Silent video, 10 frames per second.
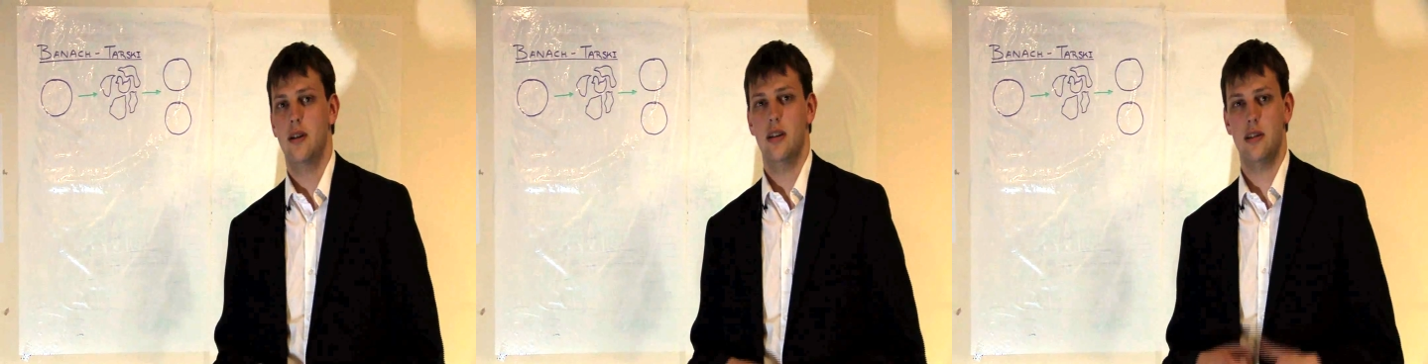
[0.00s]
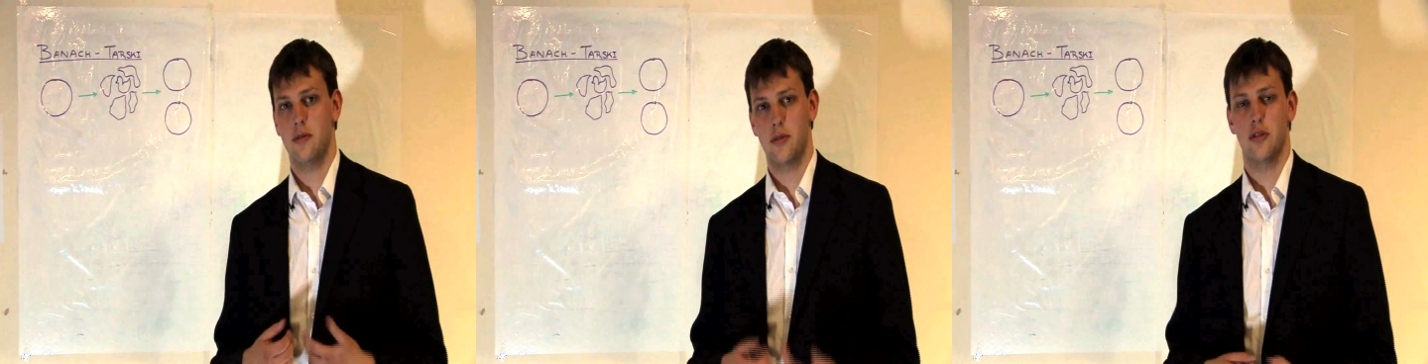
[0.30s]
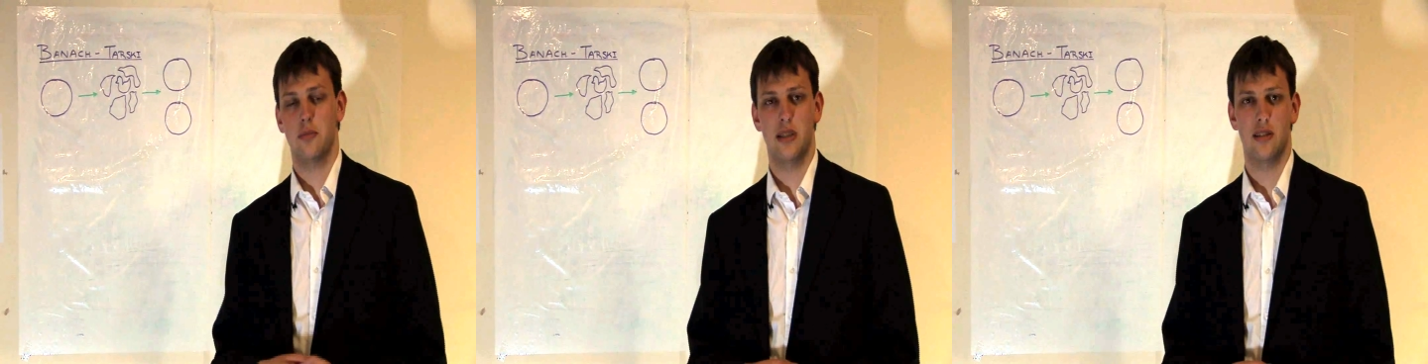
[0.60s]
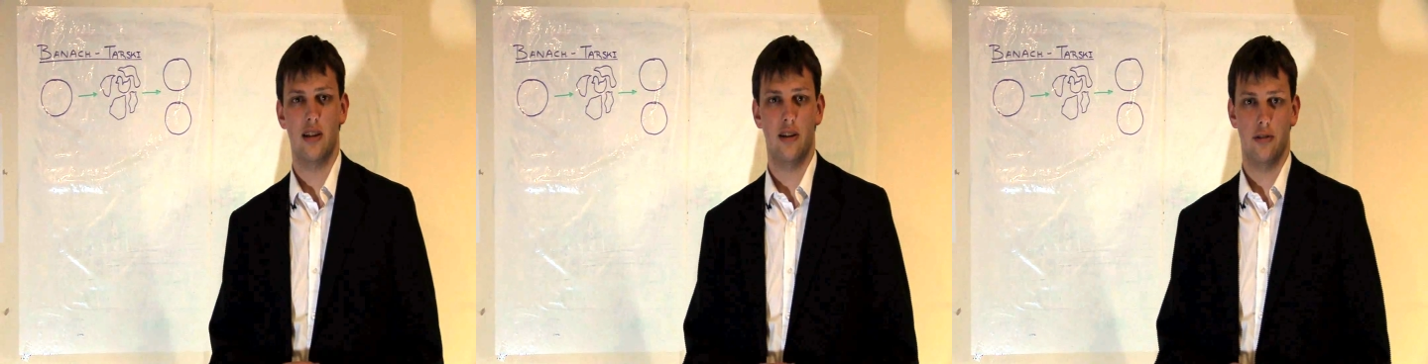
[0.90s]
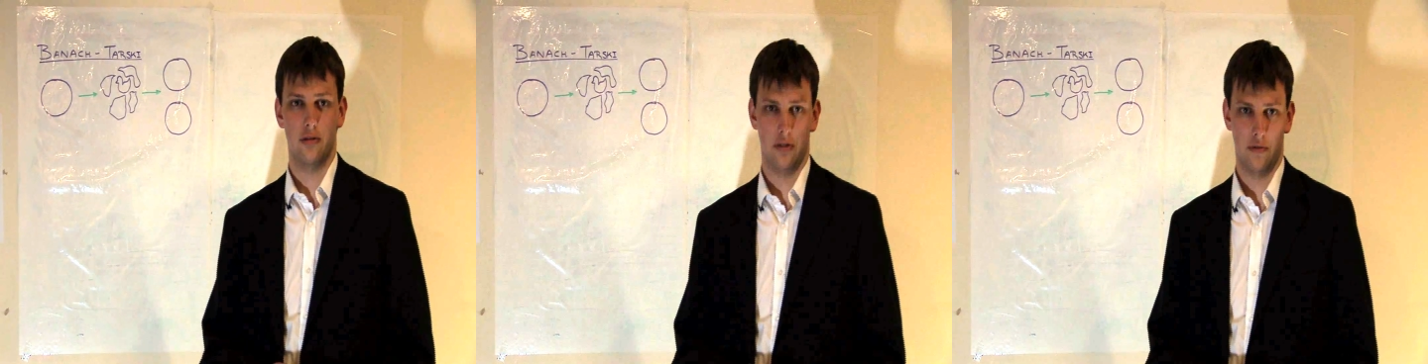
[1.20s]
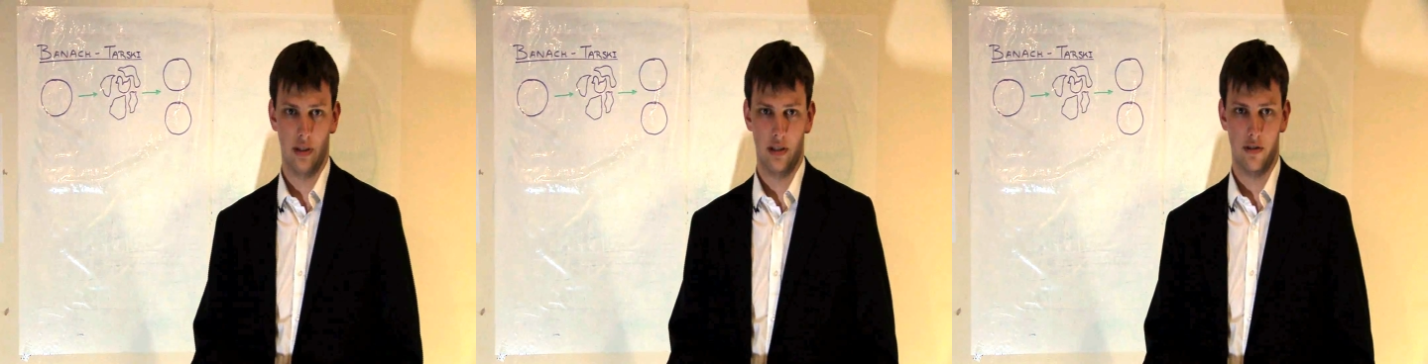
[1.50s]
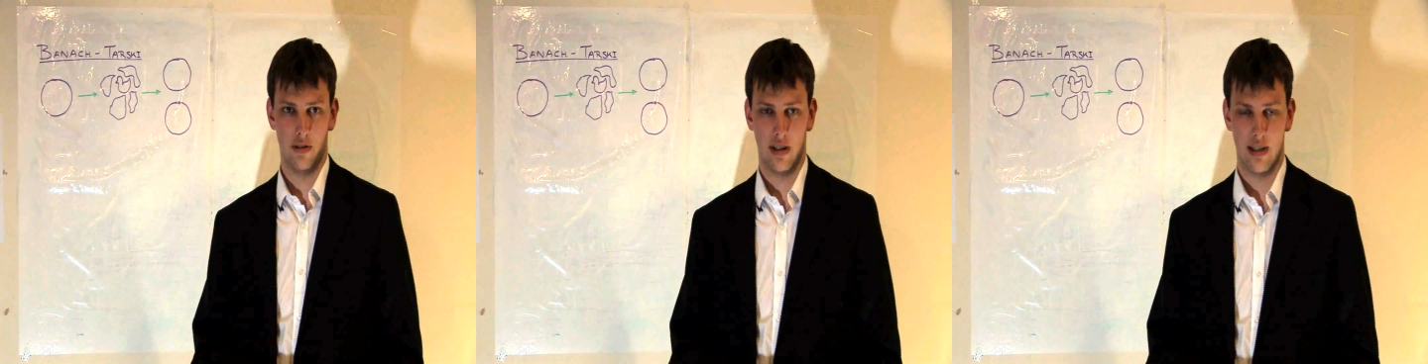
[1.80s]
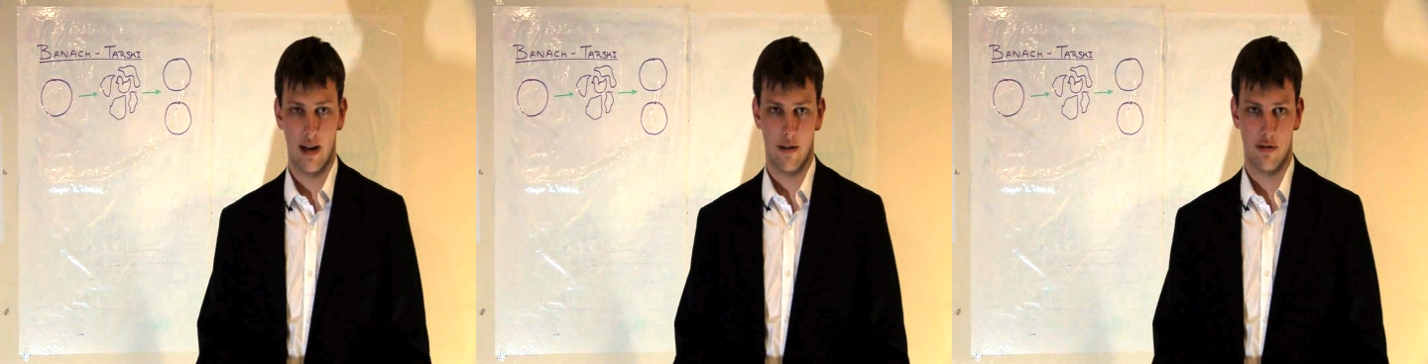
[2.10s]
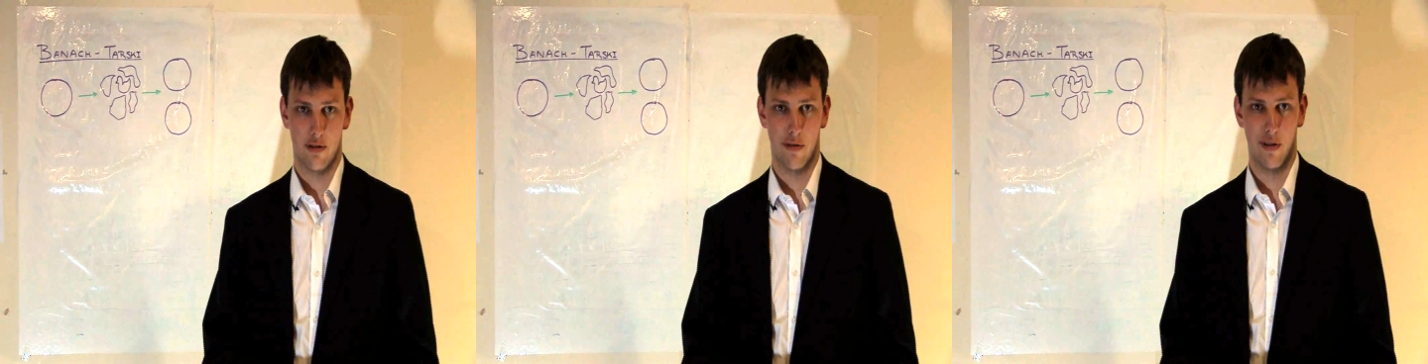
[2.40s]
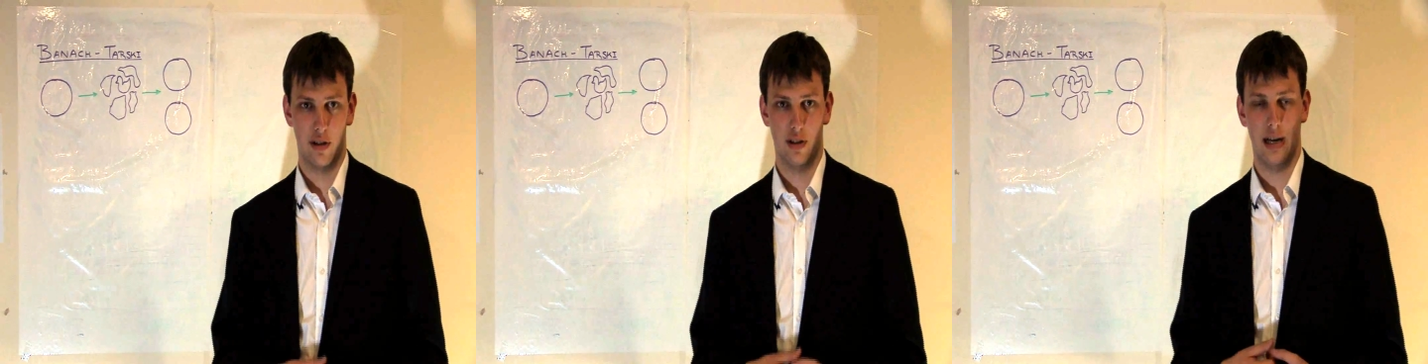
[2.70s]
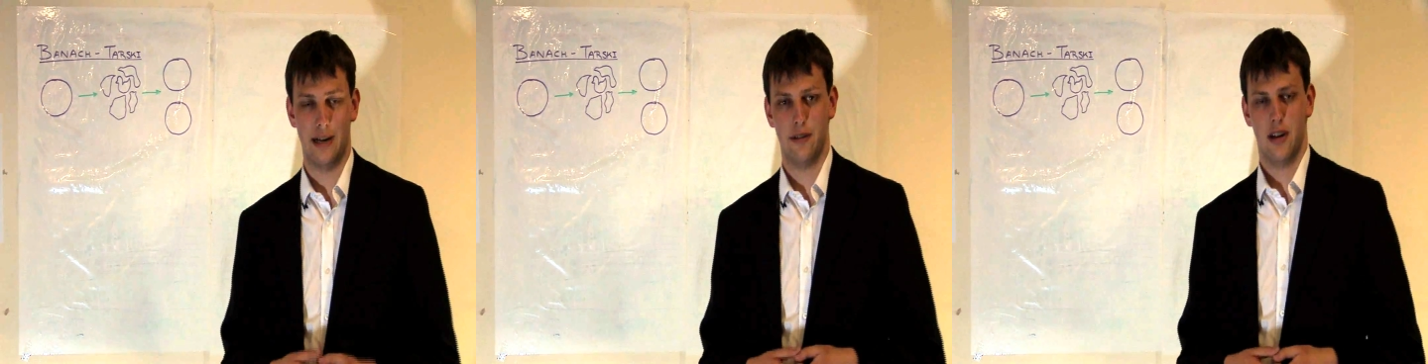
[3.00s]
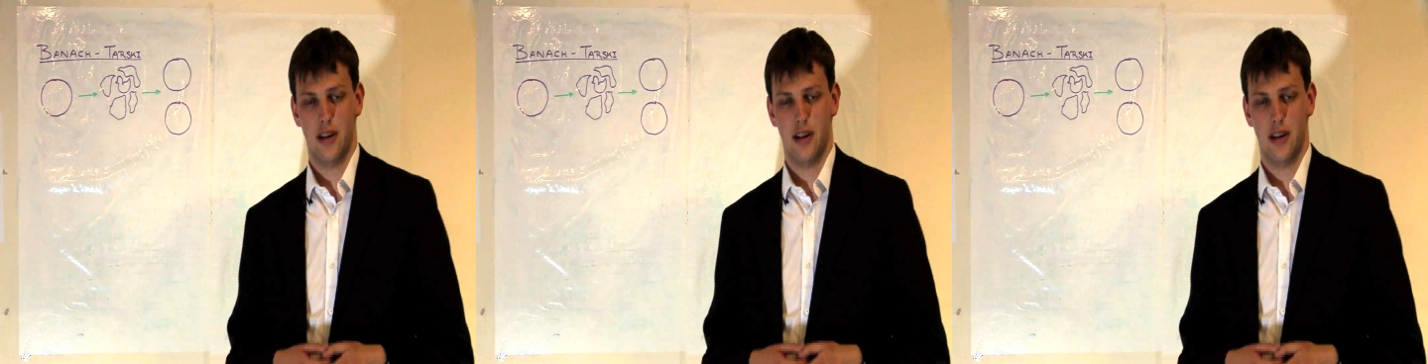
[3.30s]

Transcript: This, of course, means that they aren't the sort of things you could encounter in real life.